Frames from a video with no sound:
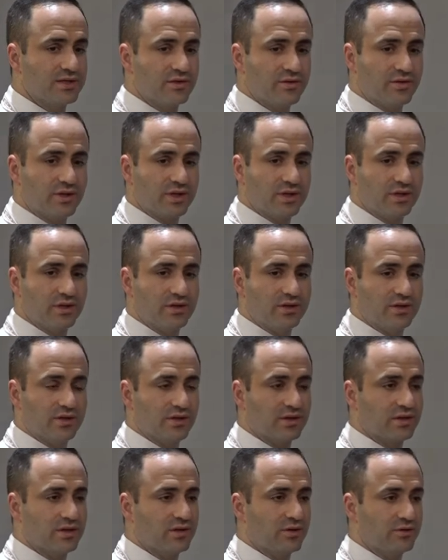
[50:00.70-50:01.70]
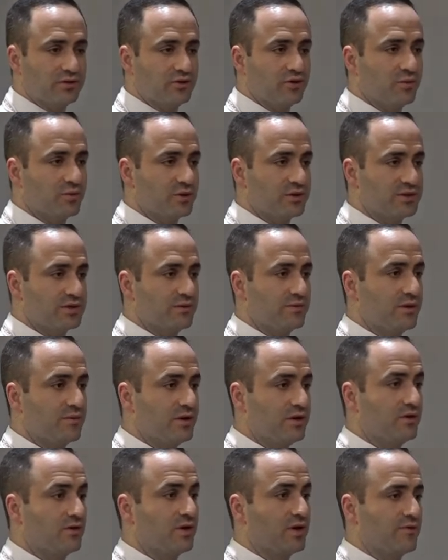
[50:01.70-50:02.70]
so it can kill tumors that
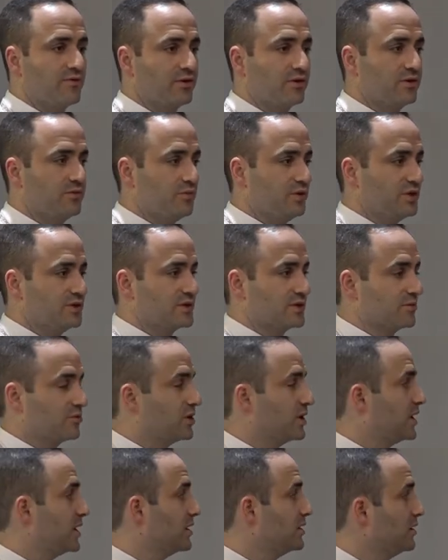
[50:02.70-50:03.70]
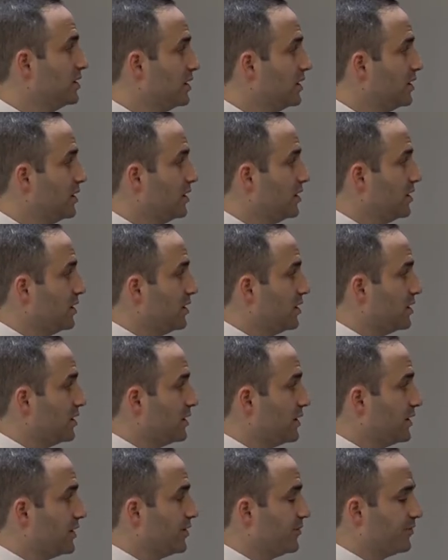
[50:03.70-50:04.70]
maybe don't have a good blood supply.
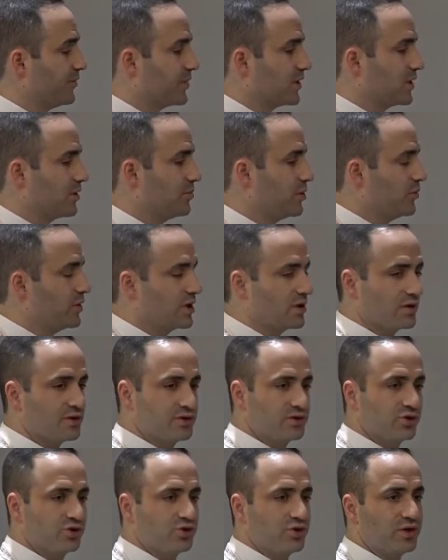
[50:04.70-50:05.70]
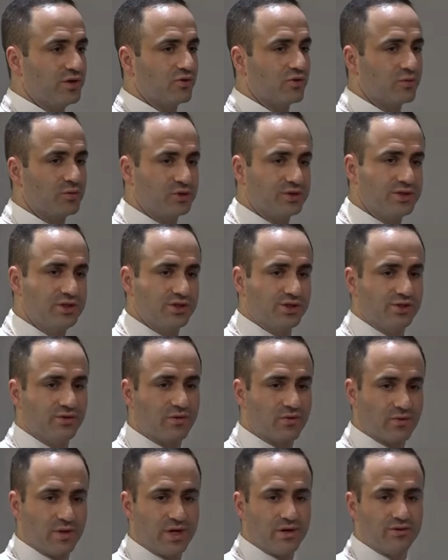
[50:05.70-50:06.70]
Um, but we can also treat normal
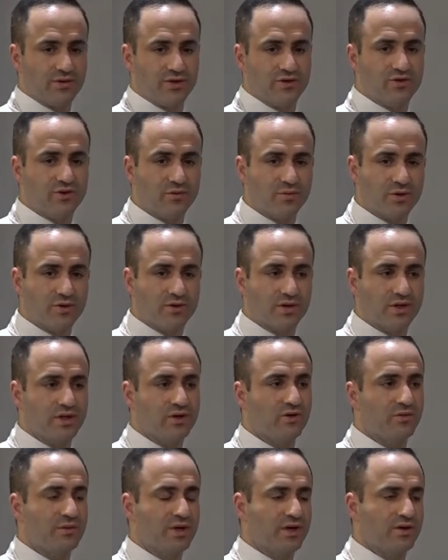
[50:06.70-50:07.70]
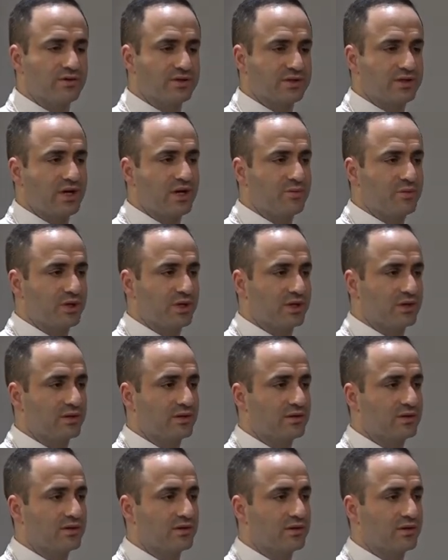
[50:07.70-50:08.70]
tissue around the tumor and kill microscopic
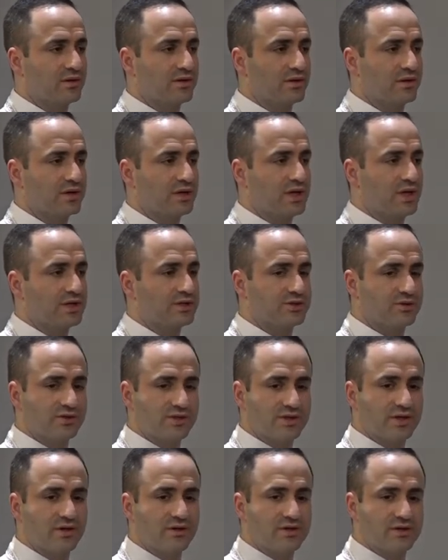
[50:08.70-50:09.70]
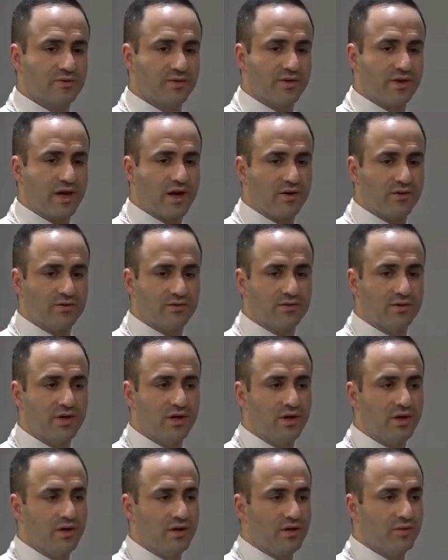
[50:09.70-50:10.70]
cancer cells without
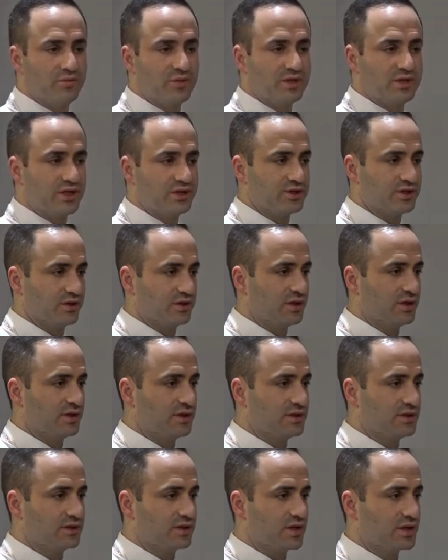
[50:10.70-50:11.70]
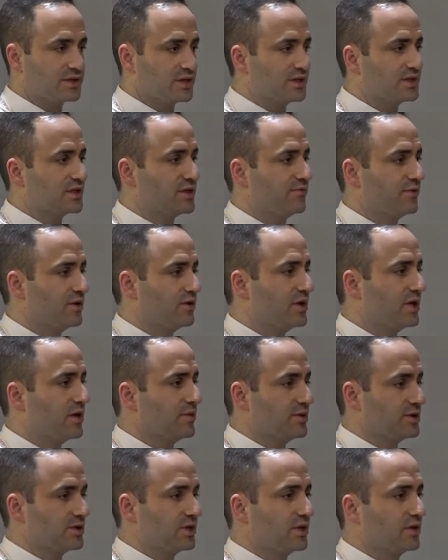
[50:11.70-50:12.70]
potentially causing severe
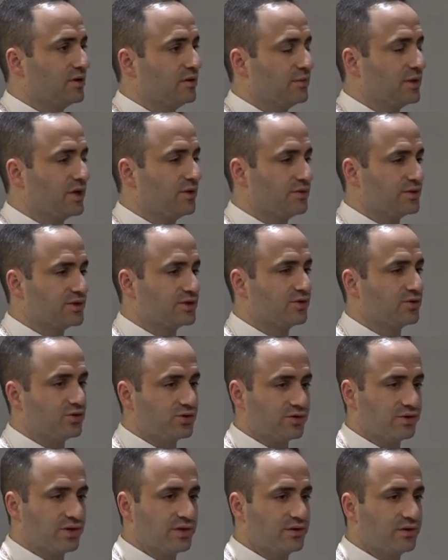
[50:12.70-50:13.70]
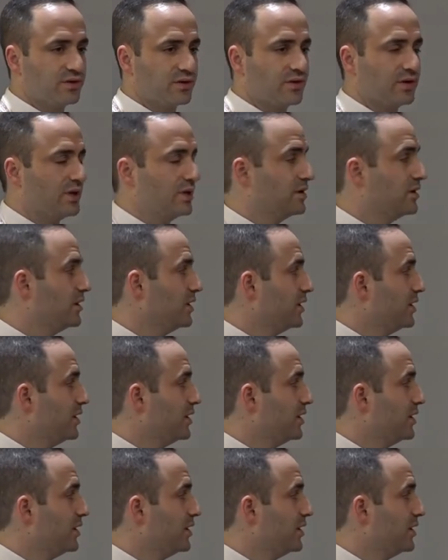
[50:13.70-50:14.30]
damage like you might with surgery. All right.